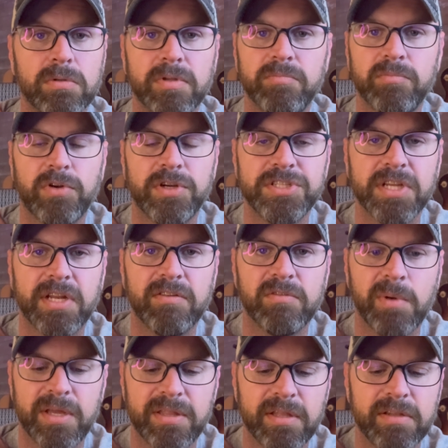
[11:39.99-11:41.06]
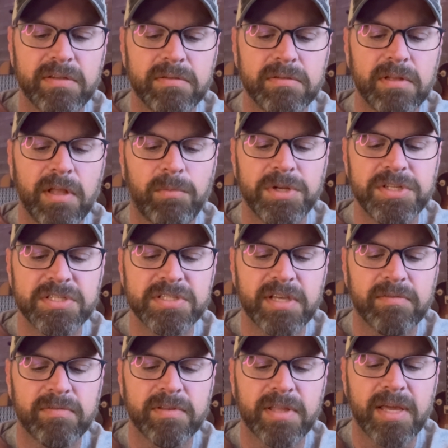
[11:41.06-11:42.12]
and appreciate everybody that reaches out
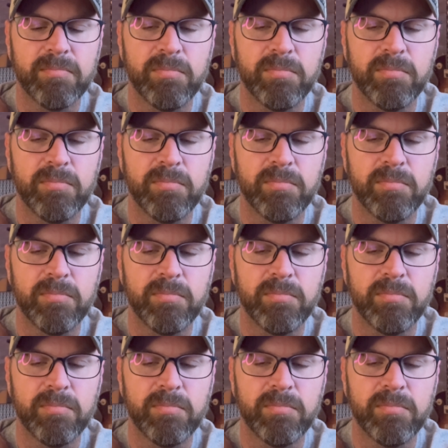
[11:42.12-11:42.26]
for that.